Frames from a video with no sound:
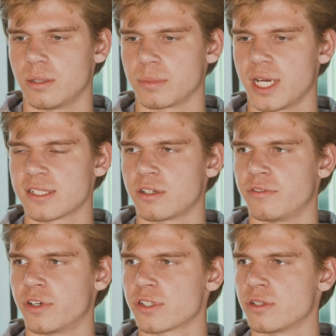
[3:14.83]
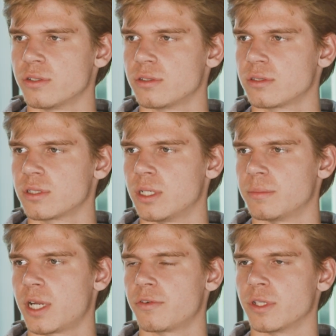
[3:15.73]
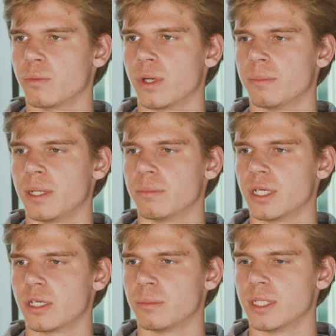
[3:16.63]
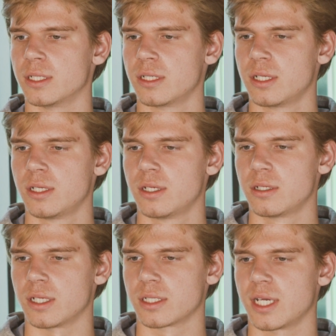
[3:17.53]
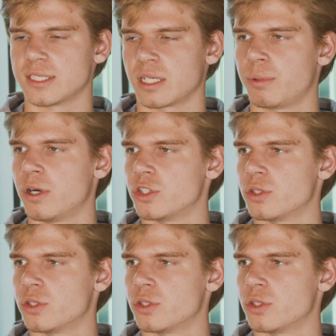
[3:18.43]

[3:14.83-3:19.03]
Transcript: Um, guys that are versatile. I'm not really one main player, but like guys like Paul